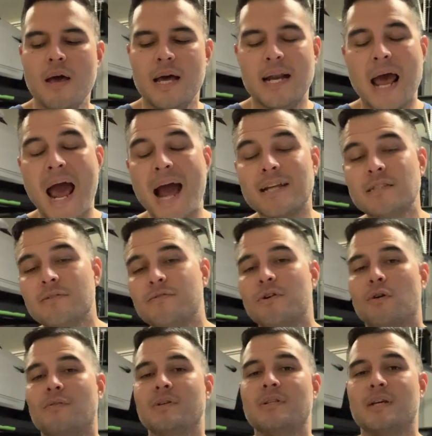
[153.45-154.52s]
an active
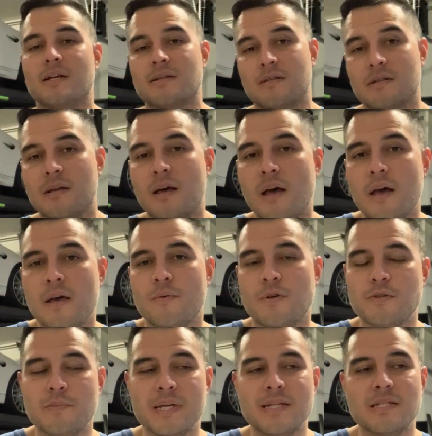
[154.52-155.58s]
COVID test,
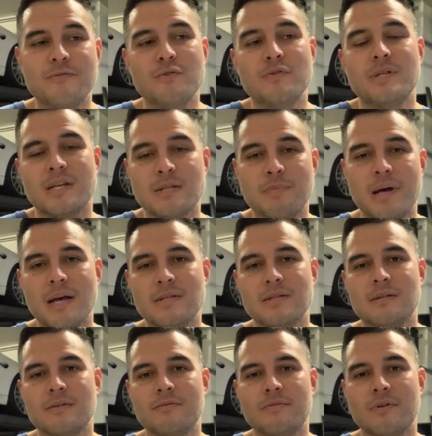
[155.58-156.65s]
which means if you test
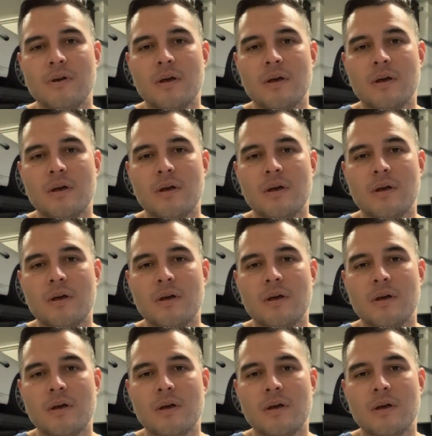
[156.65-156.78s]
positive,